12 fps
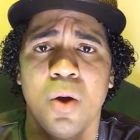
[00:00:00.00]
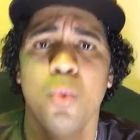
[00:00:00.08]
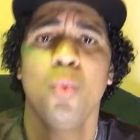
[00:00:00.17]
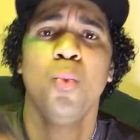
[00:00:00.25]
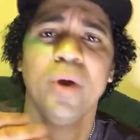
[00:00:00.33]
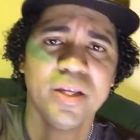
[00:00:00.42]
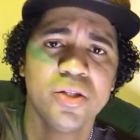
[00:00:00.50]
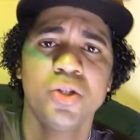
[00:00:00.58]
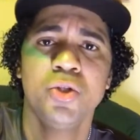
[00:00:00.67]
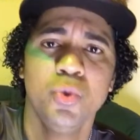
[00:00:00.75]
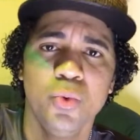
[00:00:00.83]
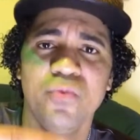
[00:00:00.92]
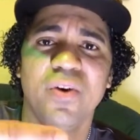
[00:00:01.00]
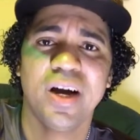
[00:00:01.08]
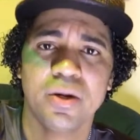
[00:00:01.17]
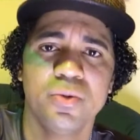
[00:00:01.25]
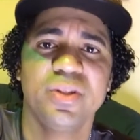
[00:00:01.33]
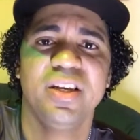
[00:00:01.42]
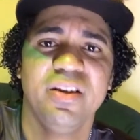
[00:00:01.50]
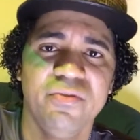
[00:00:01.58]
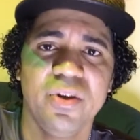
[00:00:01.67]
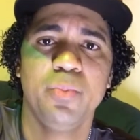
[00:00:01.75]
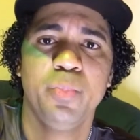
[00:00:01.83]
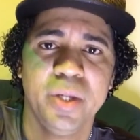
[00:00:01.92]
Wins 2 finals
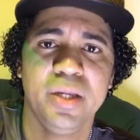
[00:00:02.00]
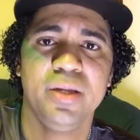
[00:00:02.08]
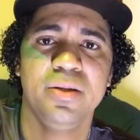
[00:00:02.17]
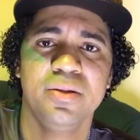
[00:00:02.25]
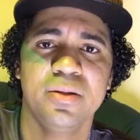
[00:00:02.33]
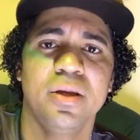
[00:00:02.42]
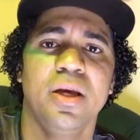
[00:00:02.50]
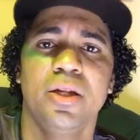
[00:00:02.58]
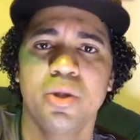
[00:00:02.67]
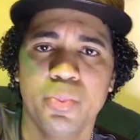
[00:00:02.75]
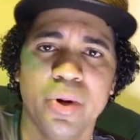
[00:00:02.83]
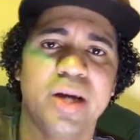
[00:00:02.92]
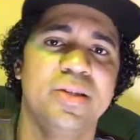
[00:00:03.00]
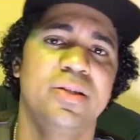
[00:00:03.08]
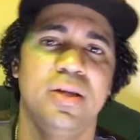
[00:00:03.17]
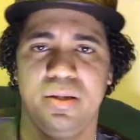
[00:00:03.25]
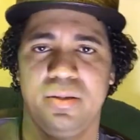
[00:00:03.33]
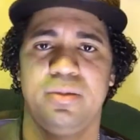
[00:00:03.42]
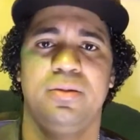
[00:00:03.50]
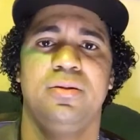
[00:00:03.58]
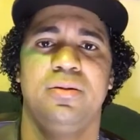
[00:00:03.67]
MVPs in the process.